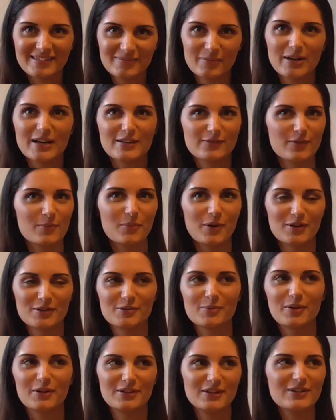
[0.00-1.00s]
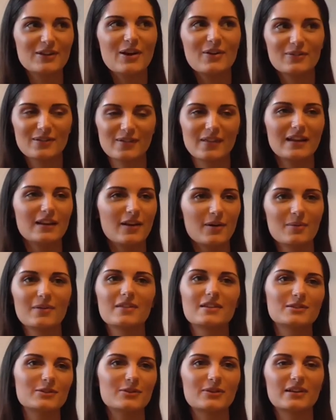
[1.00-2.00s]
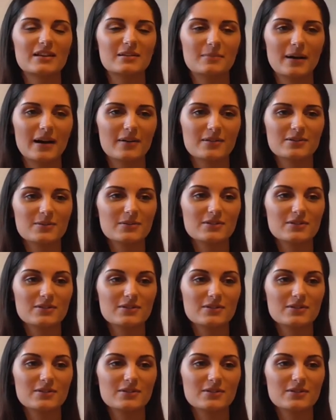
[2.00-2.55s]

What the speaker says: when it's from one-to-one, you know that they know what they're talking about.